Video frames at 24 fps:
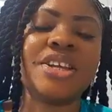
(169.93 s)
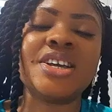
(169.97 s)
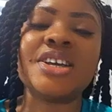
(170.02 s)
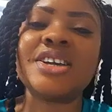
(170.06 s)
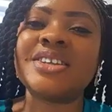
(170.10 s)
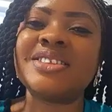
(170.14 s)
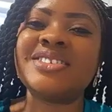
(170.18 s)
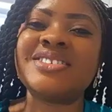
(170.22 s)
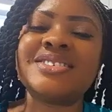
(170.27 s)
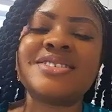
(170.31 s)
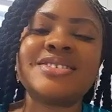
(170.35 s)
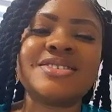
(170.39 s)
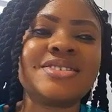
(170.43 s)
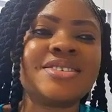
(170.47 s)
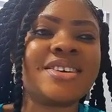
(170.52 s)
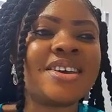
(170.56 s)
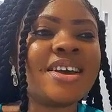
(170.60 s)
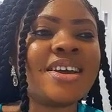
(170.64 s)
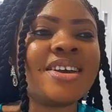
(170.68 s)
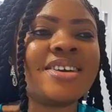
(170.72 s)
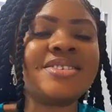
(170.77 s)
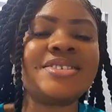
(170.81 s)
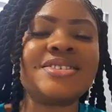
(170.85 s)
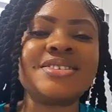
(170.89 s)
it
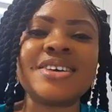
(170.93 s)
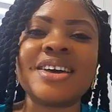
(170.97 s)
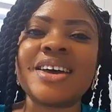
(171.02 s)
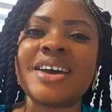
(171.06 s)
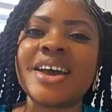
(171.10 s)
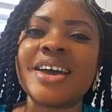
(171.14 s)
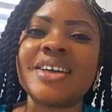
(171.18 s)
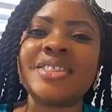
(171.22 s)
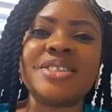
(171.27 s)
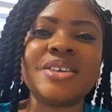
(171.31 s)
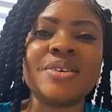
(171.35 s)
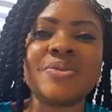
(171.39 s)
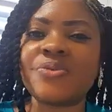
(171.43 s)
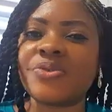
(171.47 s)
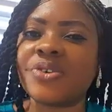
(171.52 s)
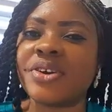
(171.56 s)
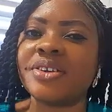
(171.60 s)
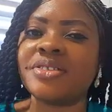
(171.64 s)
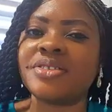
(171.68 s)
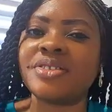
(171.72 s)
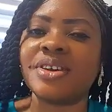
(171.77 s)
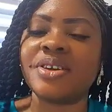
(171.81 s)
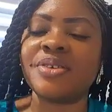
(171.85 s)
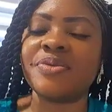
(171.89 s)
says a
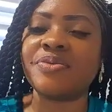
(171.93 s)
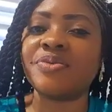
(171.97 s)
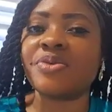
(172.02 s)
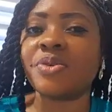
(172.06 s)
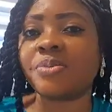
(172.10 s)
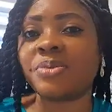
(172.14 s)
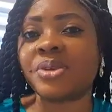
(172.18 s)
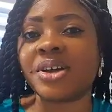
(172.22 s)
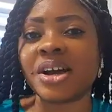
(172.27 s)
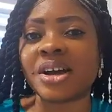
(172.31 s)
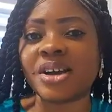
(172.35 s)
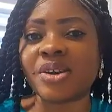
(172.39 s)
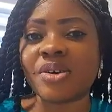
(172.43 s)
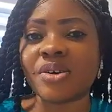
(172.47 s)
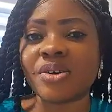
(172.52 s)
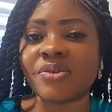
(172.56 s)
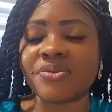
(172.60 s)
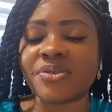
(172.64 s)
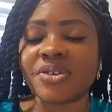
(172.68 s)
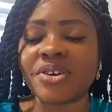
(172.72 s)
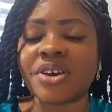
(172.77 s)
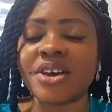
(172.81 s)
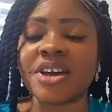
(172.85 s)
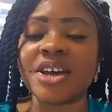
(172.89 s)
different thing from the I
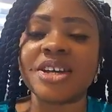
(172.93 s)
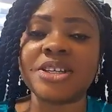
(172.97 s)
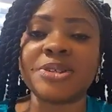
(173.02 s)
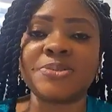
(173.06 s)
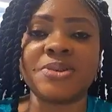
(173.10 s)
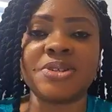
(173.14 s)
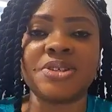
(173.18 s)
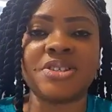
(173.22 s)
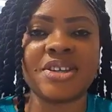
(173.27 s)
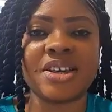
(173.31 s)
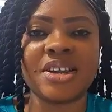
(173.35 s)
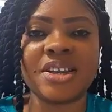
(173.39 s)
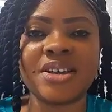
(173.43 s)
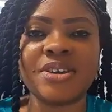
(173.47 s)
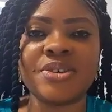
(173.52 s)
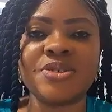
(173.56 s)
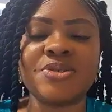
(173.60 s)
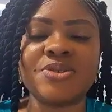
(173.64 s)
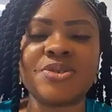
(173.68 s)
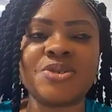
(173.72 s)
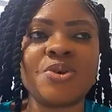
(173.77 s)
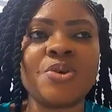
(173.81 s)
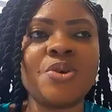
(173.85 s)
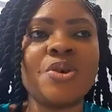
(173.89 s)
love you he has been
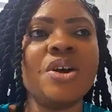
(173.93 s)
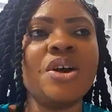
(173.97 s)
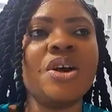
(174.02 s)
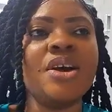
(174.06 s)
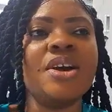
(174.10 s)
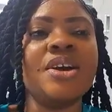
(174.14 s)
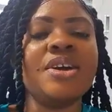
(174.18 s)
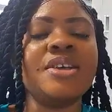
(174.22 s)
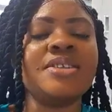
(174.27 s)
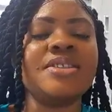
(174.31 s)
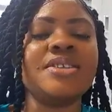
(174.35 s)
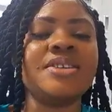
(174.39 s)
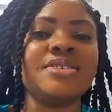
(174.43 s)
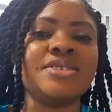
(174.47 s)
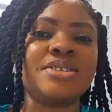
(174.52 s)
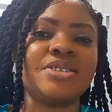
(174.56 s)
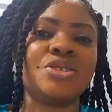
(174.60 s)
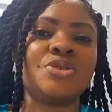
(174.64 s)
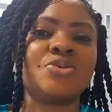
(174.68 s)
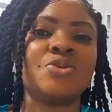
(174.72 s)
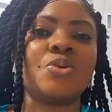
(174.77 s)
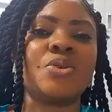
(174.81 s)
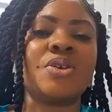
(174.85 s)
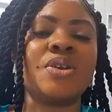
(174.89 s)
telling you. So this
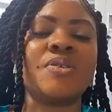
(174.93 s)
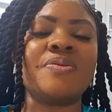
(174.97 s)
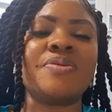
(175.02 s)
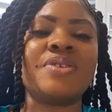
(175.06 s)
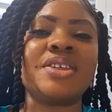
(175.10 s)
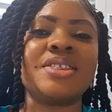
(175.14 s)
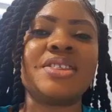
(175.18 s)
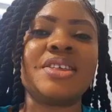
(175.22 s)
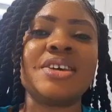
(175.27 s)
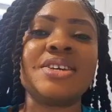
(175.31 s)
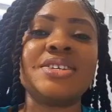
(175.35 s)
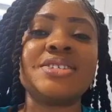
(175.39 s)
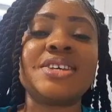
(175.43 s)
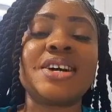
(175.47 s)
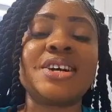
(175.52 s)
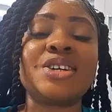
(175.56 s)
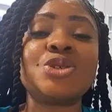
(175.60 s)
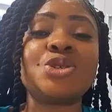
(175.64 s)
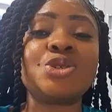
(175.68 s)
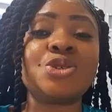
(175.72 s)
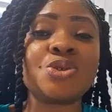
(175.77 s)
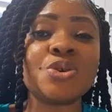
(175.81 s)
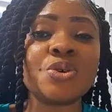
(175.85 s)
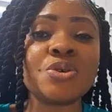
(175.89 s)
is one of the things
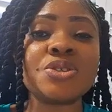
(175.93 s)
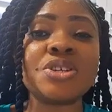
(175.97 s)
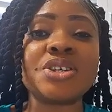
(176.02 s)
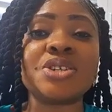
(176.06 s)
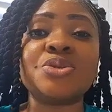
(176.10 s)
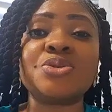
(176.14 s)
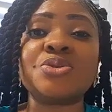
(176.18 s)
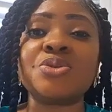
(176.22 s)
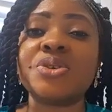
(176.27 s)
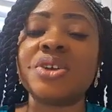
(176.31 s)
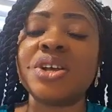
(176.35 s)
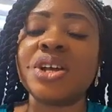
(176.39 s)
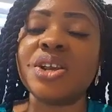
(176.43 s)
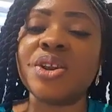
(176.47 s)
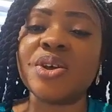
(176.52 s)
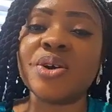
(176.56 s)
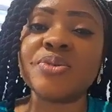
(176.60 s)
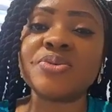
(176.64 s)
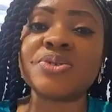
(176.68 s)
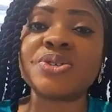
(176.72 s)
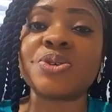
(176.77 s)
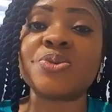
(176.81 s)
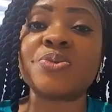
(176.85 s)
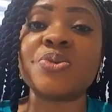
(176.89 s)
that shows he truly
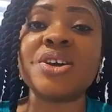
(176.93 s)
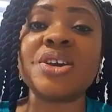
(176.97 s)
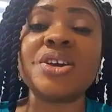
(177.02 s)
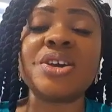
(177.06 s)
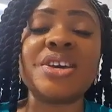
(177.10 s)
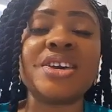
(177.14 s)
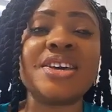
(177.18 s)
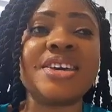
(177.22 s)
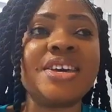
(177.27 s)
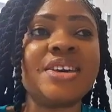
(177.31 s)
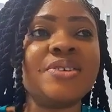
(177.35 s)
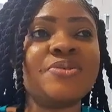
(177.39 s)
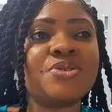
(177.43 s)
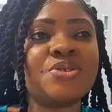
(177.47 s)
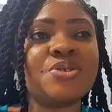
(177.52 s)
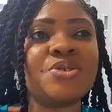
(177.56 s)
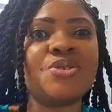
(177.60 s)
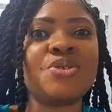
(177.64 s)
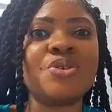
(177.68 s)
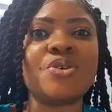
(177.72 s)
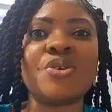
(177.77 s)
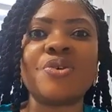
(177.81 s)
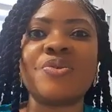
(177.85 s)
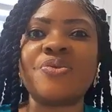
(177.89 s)
loves you, when he gives
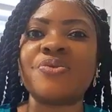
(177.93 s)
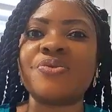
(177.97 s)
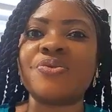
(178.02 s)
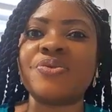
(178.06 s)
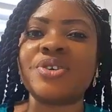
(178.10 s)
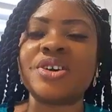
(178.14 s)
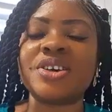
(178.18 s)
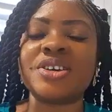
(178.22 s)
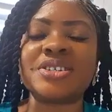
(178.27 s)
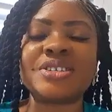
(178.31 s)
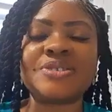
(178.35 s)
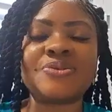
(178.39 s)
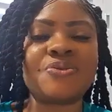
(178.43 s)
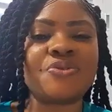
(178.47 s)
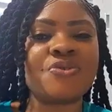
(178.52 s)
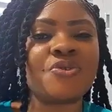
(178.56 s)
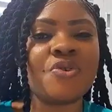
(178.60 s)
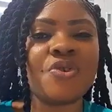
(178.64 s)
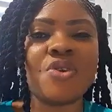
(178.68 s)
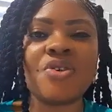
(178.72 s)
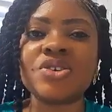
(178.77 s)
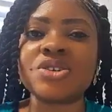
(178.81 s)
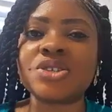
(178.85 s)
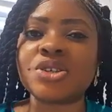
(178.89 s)
you his
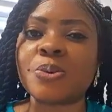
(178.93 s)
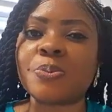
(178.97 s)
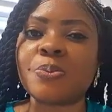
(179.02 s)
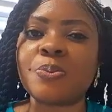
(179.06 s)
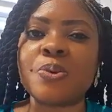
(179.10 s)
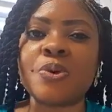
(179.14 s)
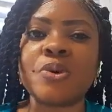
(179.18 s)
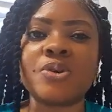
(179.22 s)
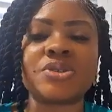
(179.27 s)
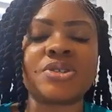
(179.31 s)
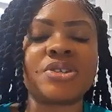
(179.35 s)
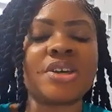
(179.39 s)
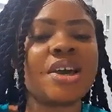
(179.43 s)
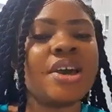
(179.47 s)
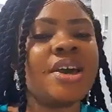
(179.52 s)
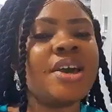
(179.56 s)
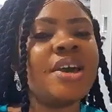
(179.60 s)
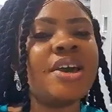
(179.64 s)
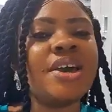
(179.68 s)
full support